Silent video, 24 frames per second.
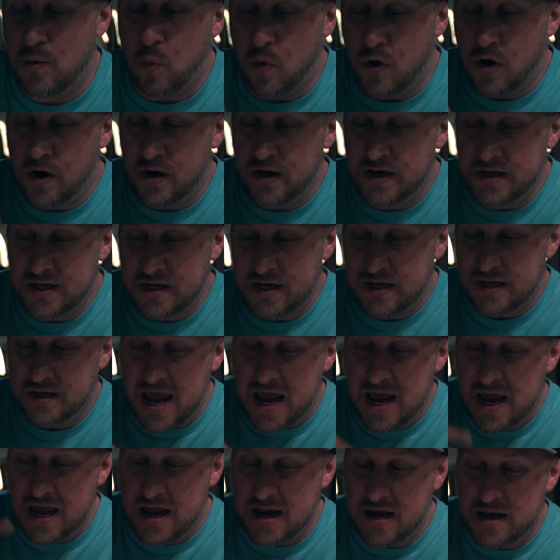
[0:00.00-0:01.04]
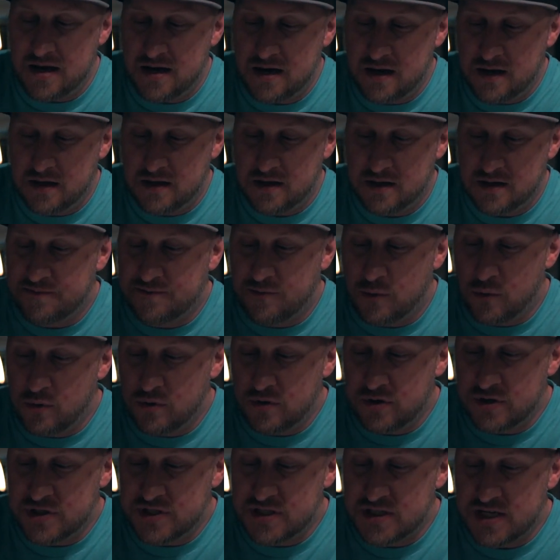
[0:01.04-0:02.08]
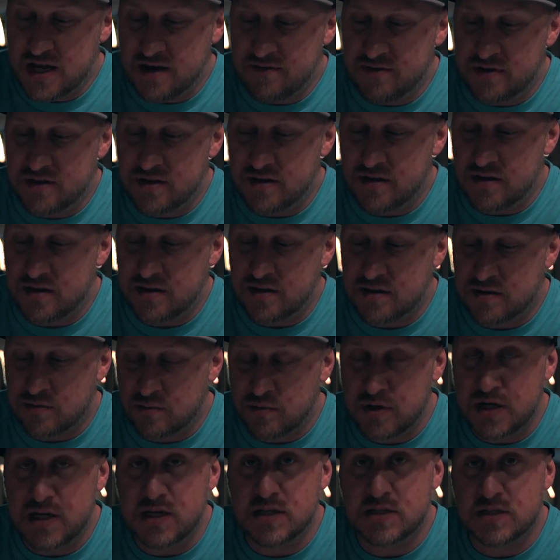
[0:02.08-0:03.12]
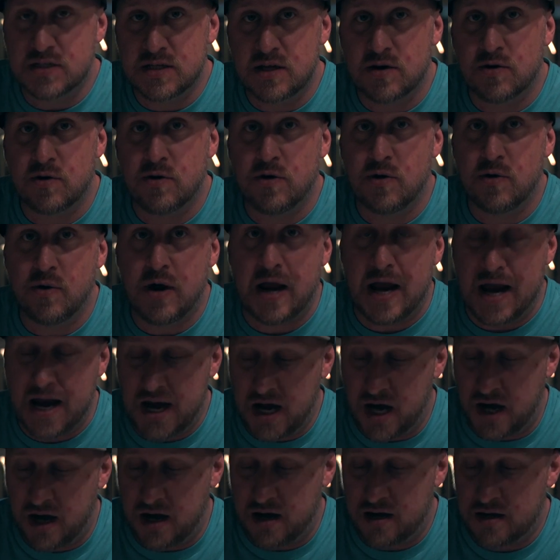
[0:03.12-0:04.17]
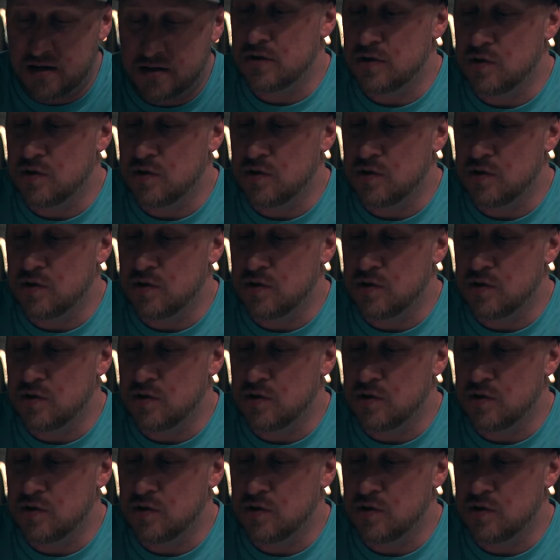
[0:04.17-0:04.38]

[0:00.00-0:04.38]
1N4730A.